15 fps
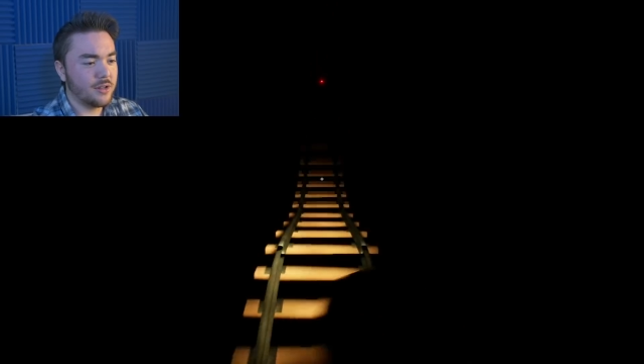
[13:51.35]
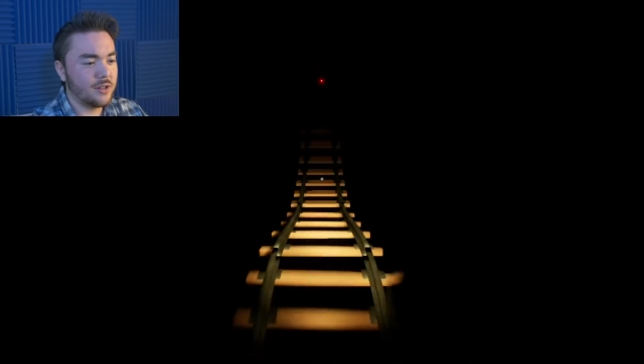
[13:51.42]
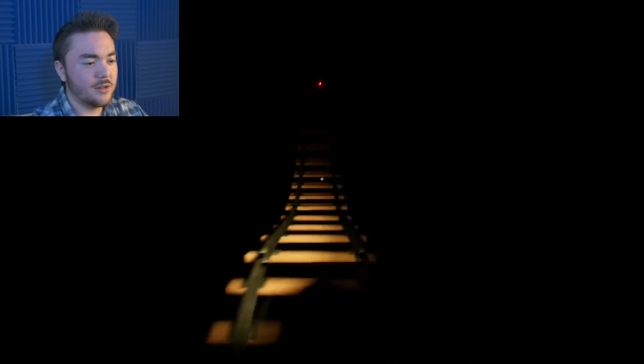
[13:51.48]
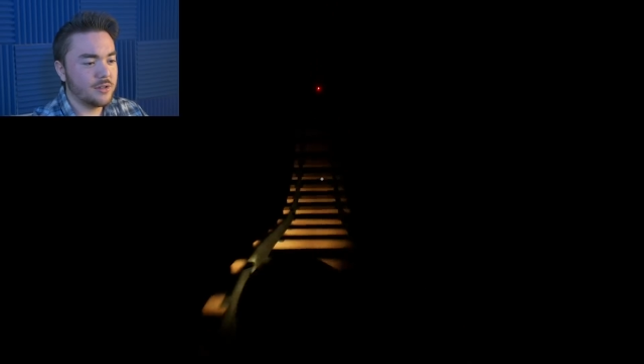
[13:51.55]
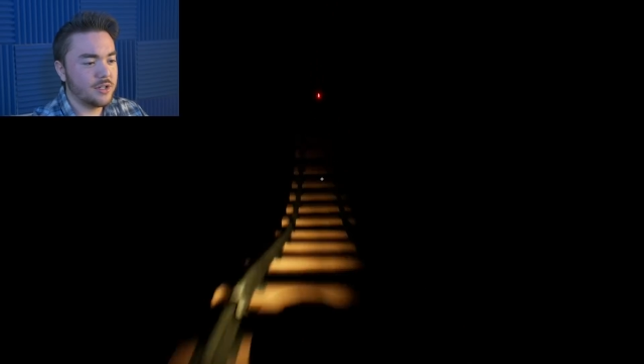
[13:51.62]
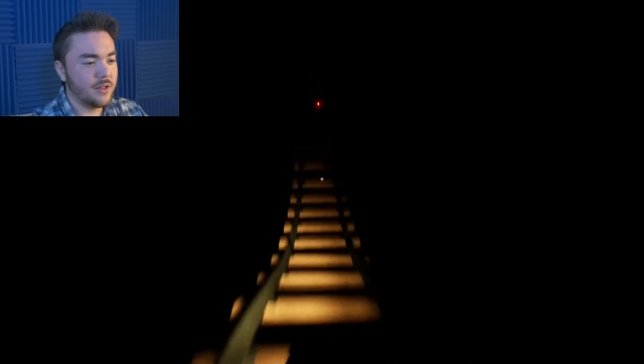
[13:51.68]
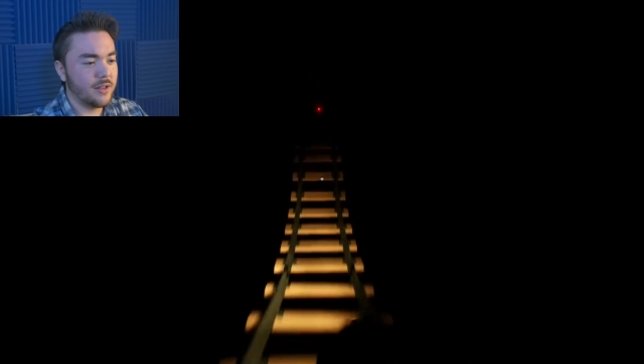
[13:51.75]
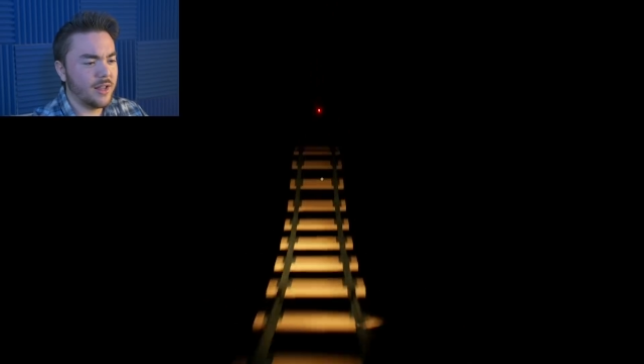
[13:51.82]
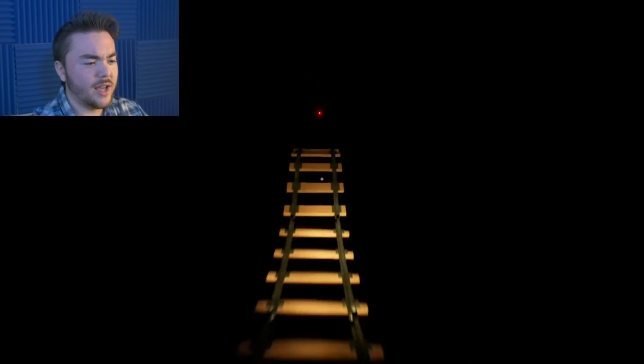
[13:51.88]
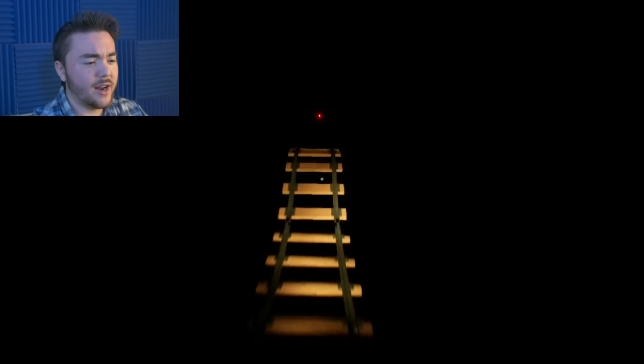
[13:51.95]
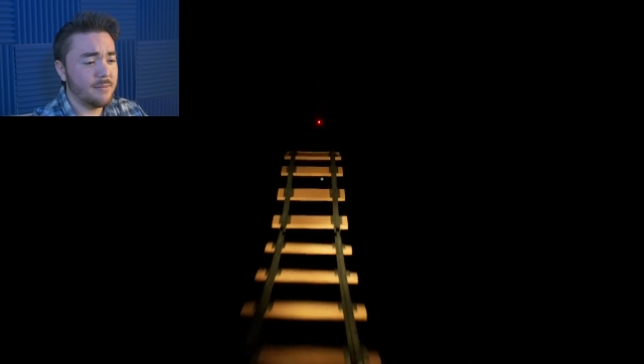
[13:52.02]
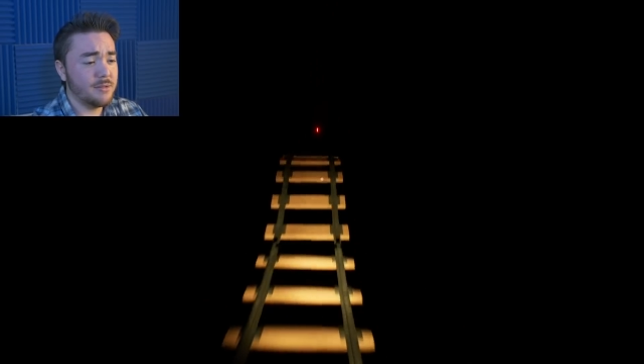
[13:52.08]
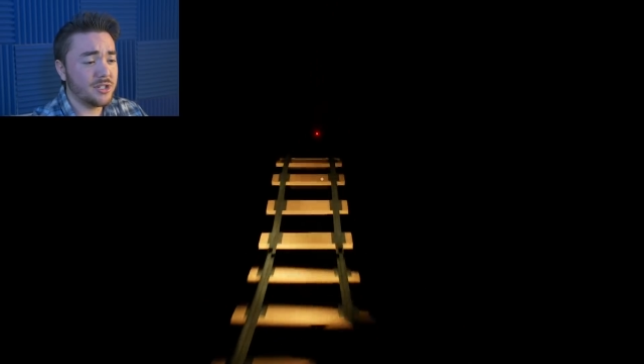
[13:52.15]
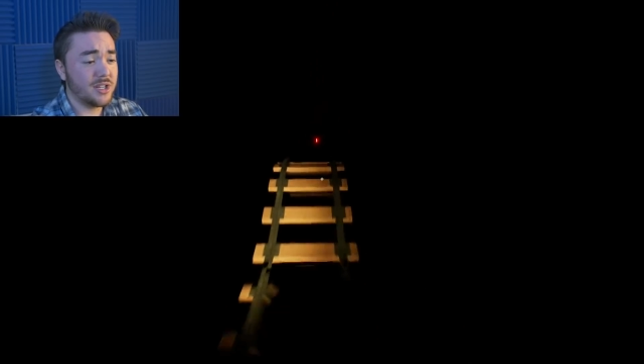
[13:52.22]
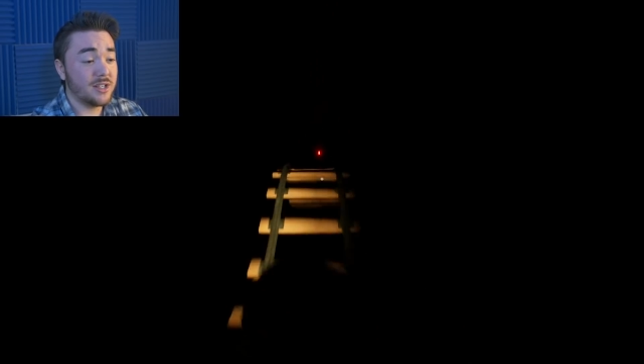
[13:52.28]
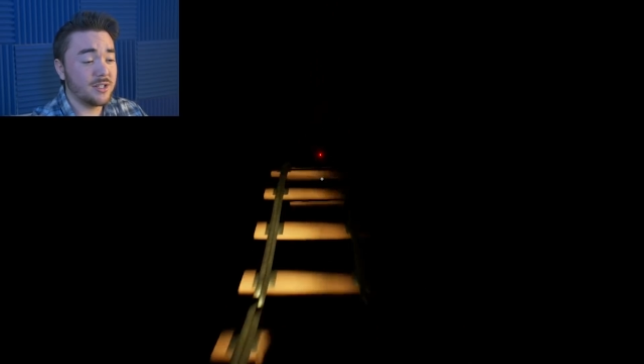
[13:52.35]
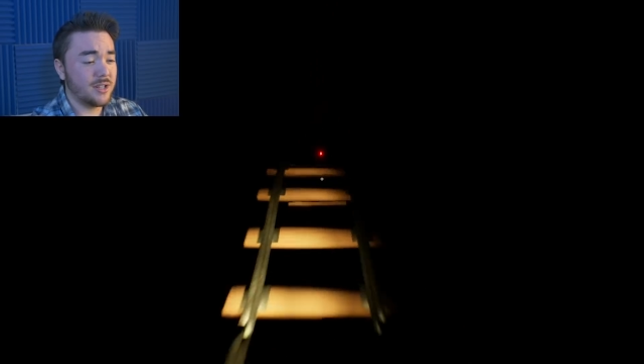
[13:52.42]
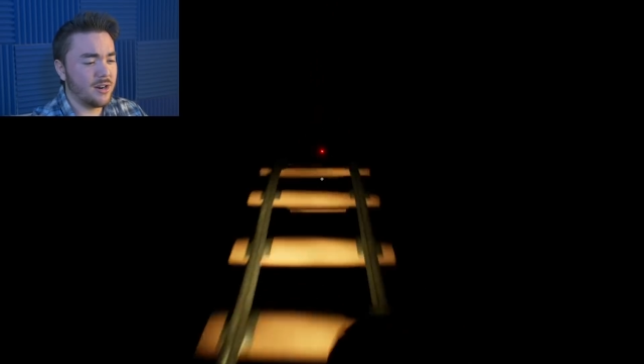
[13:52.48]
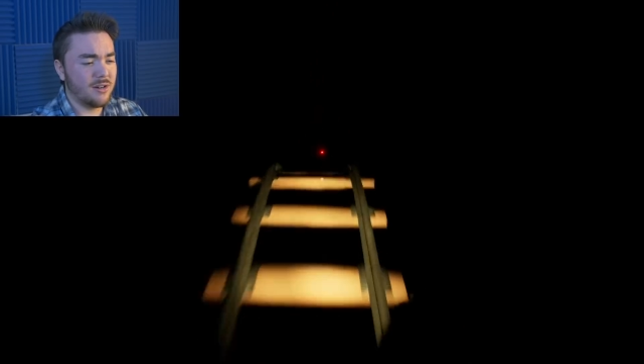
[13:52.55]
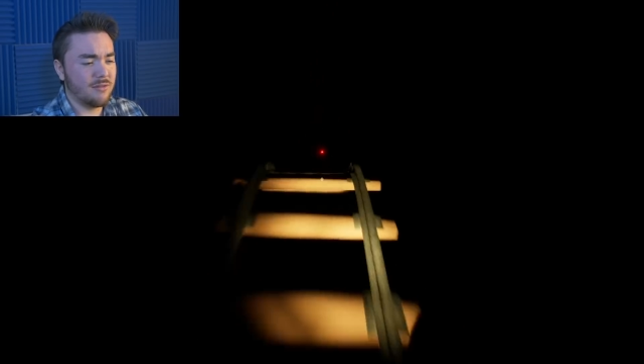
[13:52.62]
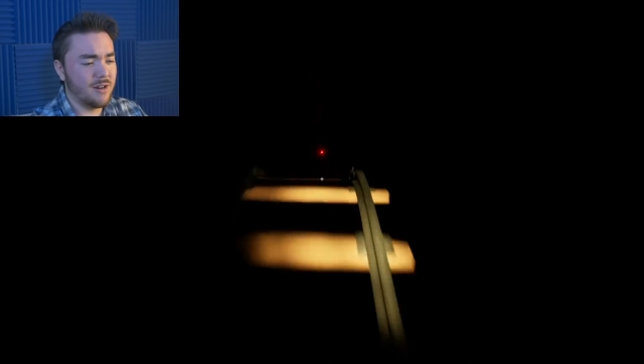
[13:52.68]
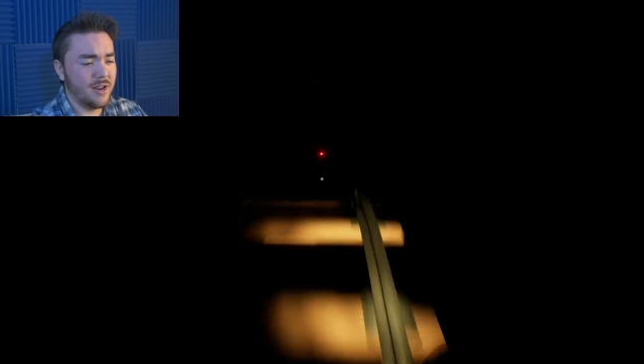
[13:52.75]
and closer to the light. I'm just gonna
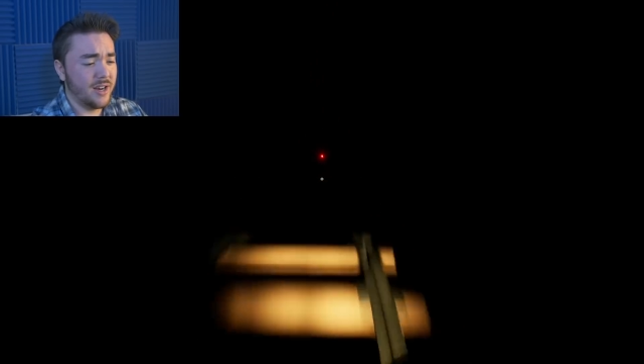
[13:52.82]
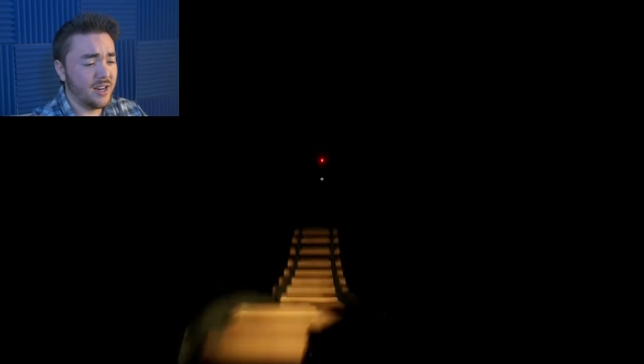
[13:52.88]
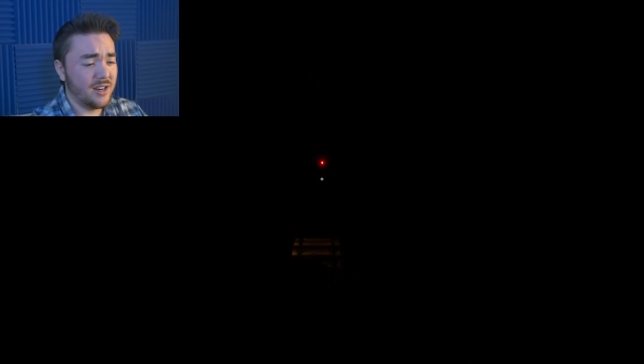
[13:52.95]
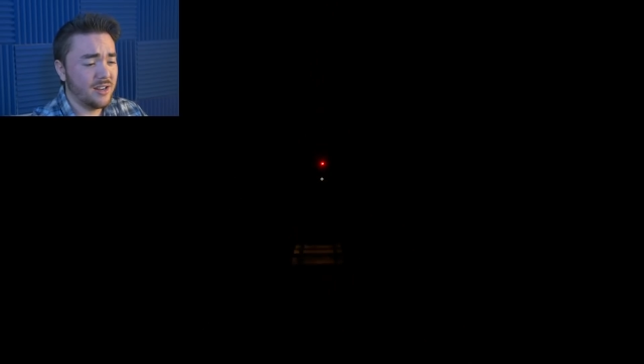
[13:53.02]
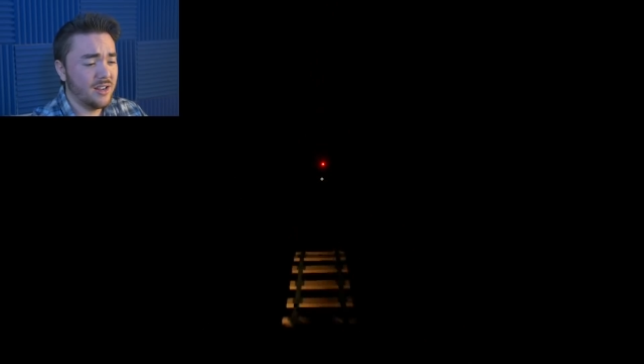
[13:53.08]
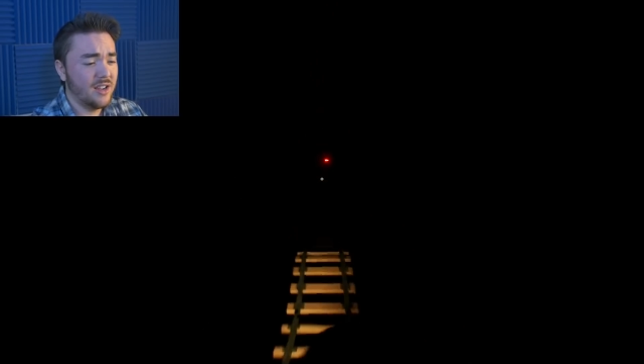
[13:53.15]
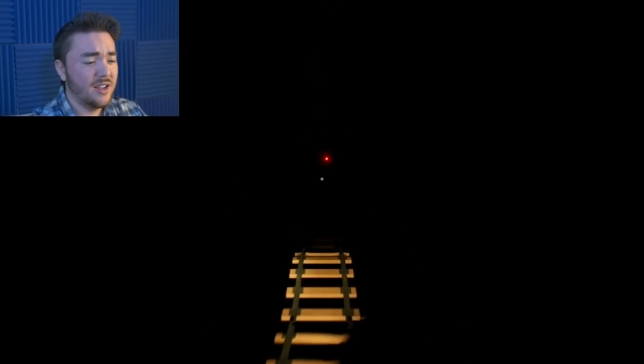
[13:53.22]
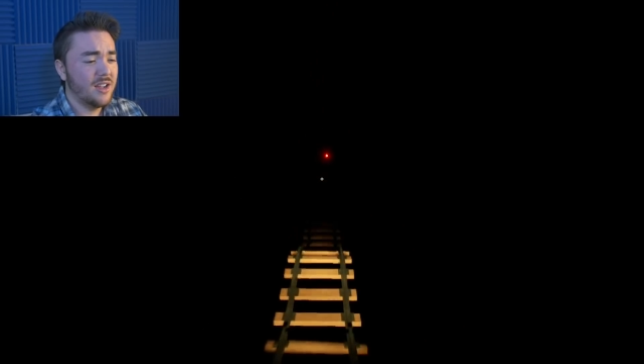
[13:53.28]
start running.